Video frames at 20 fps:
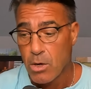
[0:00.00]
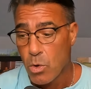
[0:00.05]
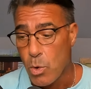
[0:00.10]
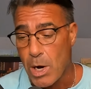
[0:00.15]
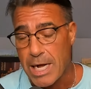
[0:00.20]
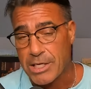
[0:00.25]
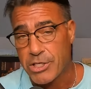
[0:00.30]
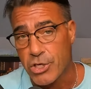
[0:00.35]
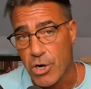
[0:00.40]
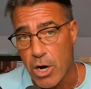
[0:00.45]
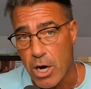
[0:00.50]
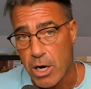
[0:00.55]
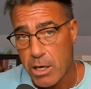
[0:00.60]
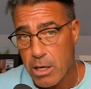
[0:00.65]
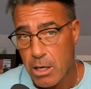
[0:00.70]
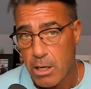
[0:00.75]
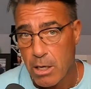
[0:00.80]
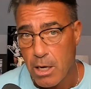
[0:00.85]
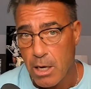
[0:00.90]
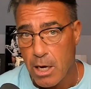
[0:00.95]
Watchdog
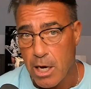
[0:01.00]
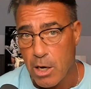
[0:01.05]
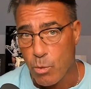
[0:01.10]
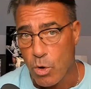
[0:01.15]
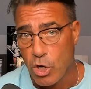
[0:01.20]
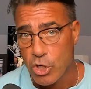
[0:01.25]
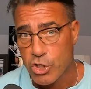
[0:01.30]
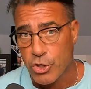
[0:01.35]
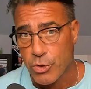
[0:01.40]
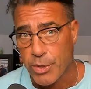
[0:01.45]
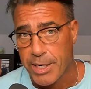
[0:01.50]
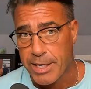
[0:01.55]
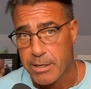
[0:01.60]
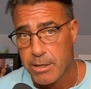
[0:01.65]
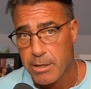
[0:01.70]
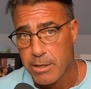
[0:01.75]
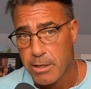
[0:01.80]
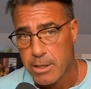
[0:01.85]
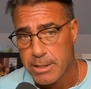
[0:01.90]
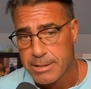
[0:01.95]
on
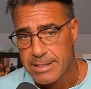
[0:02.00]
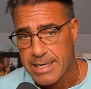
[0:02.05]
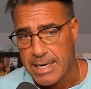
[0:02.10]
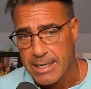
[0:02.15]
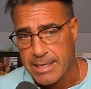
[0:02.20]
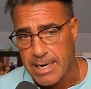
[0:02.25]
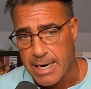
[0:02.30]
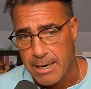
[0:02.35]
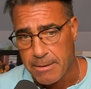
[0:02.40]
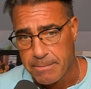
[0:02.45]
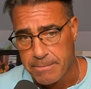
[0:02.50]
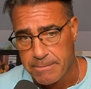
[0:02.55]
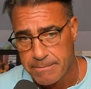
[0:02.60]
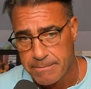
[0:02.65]
WallStreet.com.